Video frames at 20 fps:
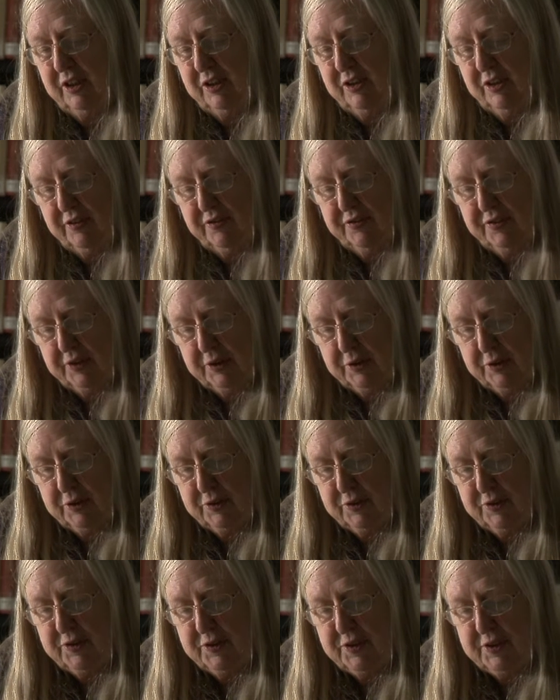in the
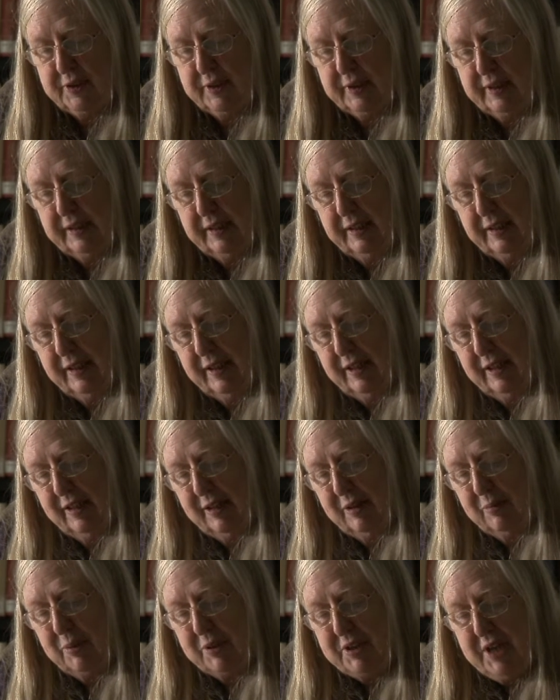ferns,
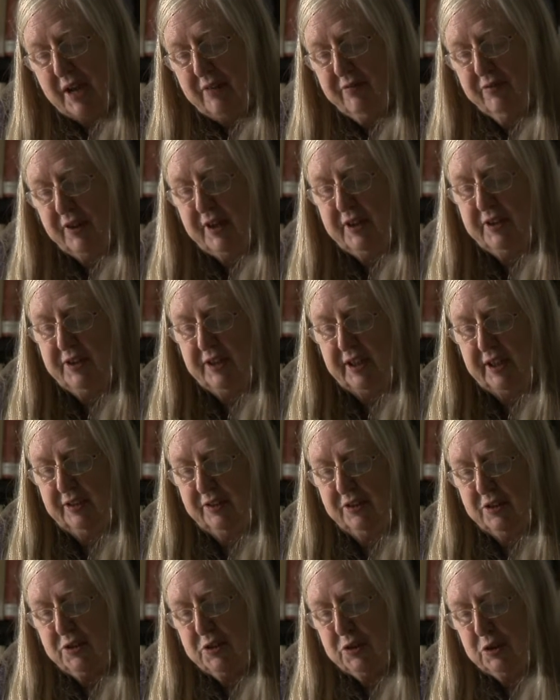but everything
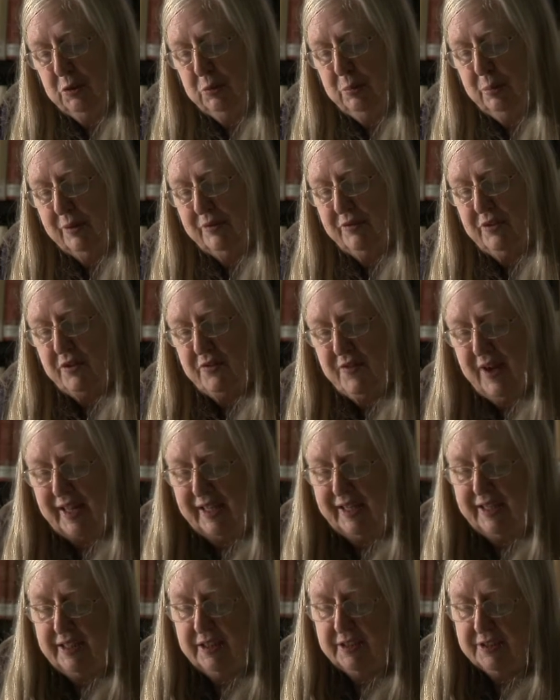the scoop of the
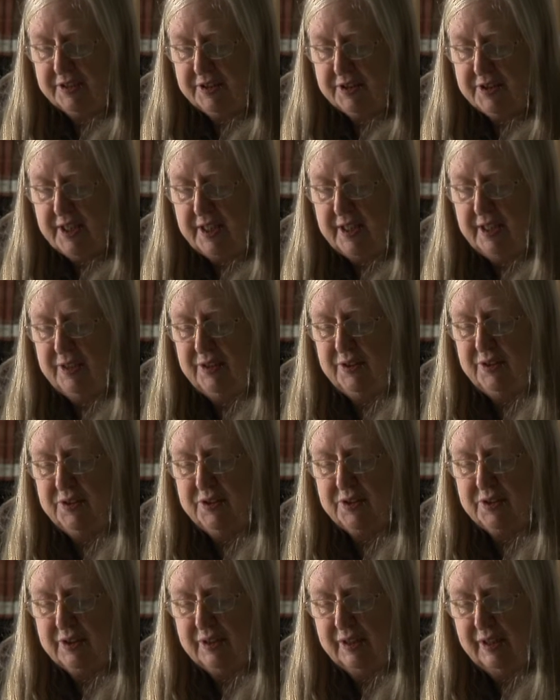valley
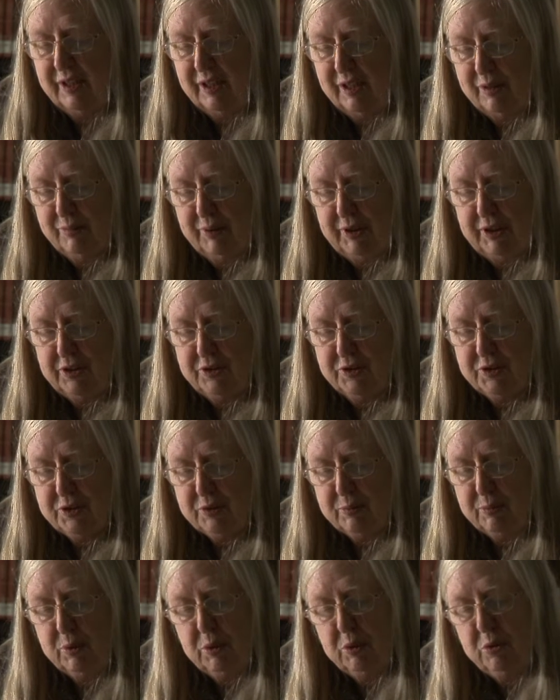contains begins
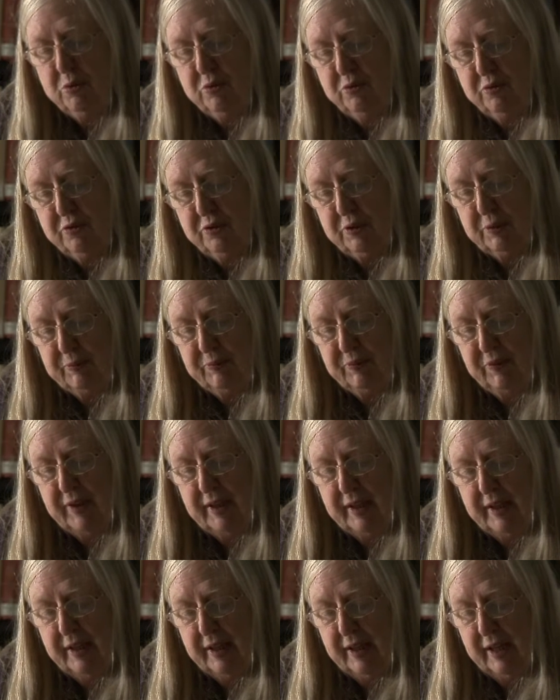to move,
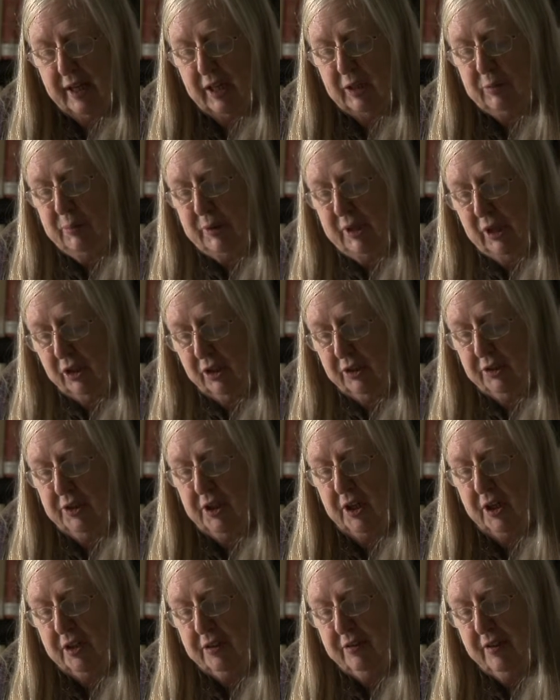and beyond
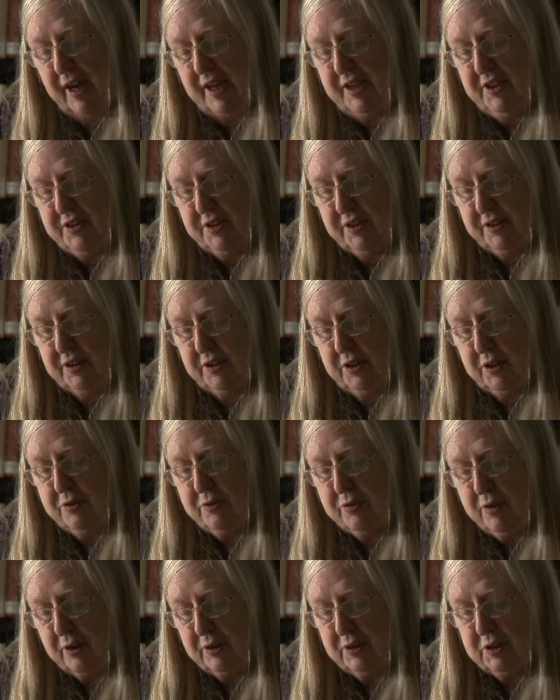the horizon the
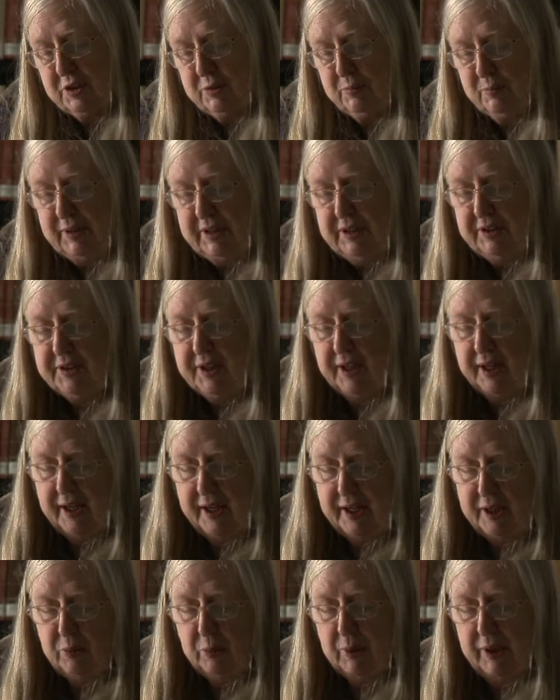trucks beat the
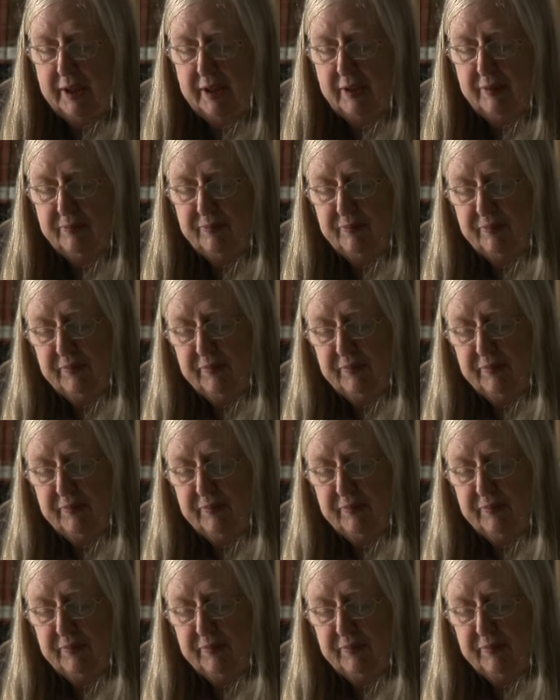highway.